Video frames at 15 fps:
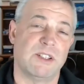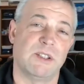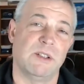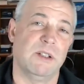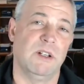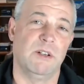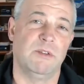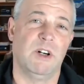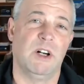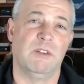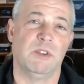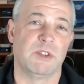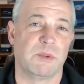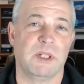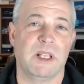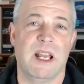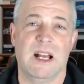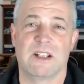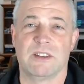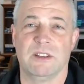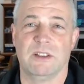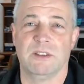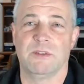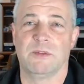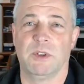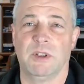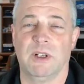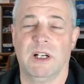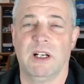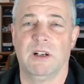You know, Volvo is really excellent for
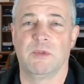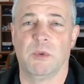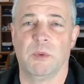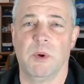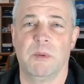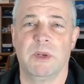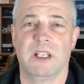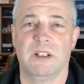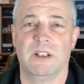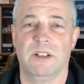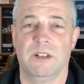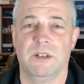what we can do.